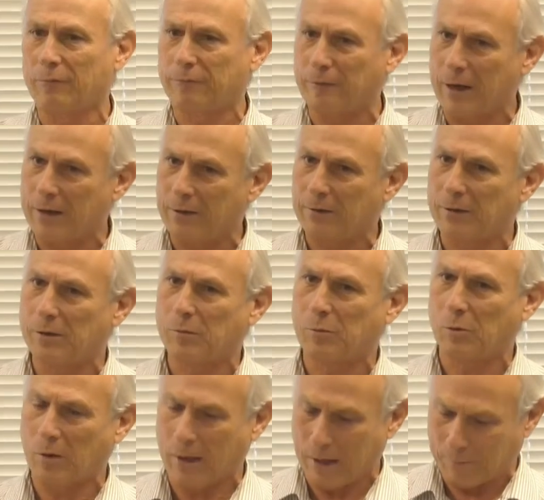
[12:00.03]
faith is
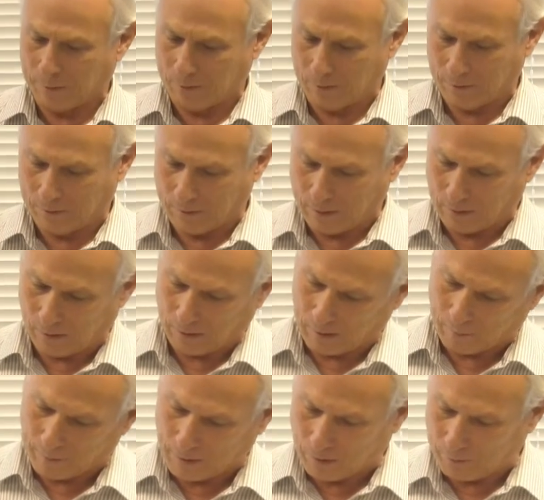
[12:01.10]
perhaps on a
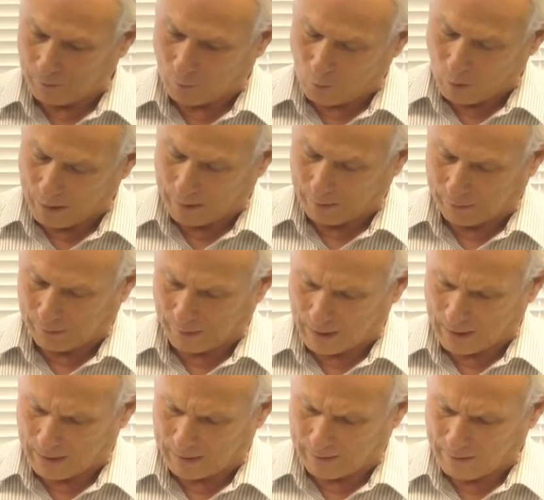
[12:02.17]
little bit on the weak
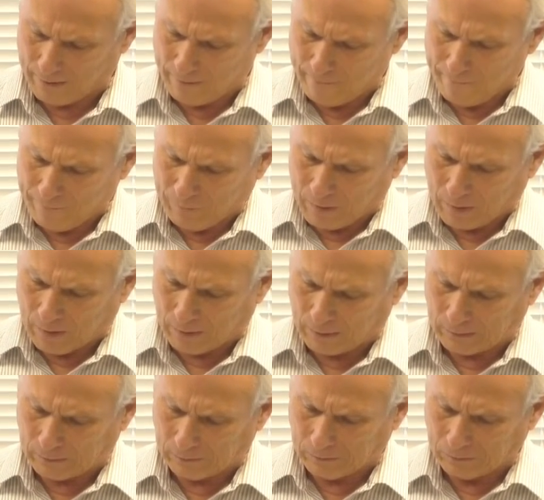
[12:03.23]
side.
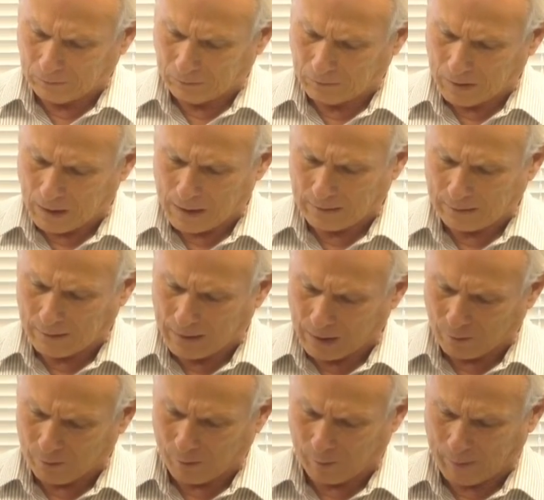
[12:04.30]
Uh, God
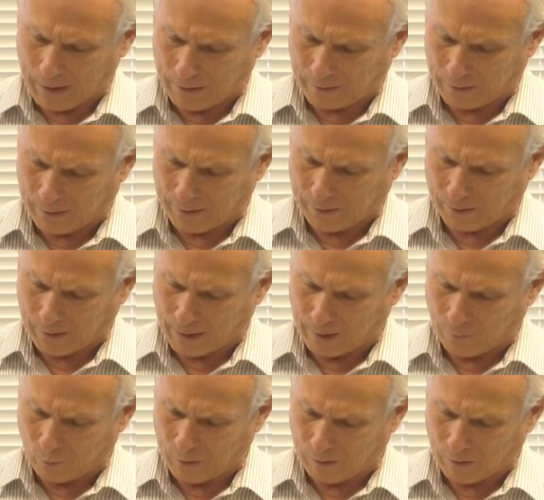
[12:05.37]
cares about us
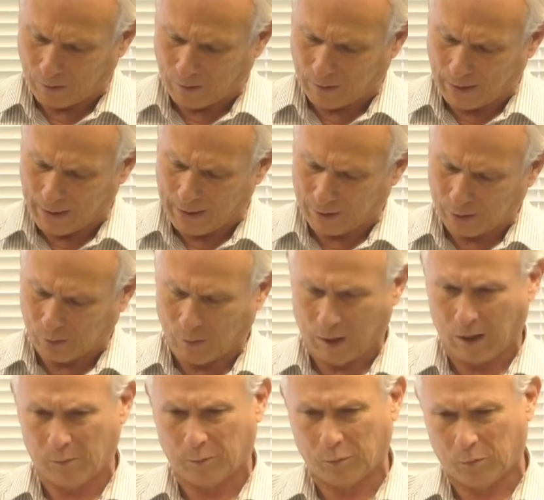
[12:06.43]
and will answer
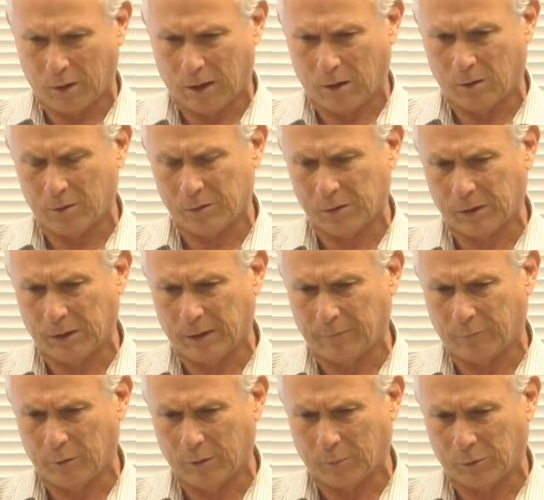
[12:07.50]
our prayers
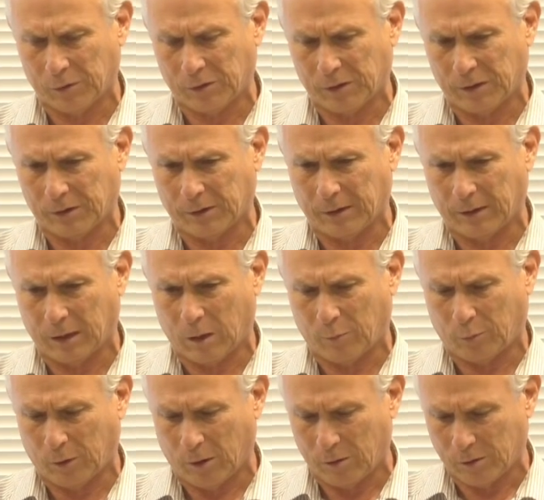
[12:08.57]
if we're persistent in our
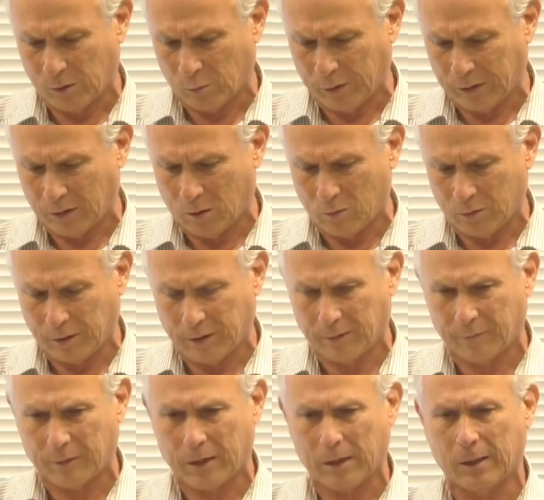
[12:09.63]
prayers and we don't
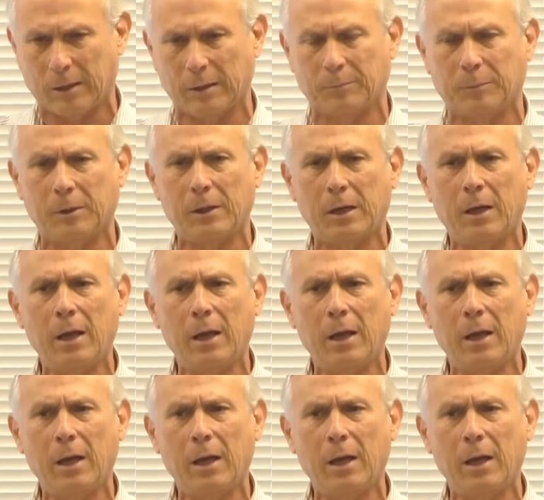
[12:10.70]
give up.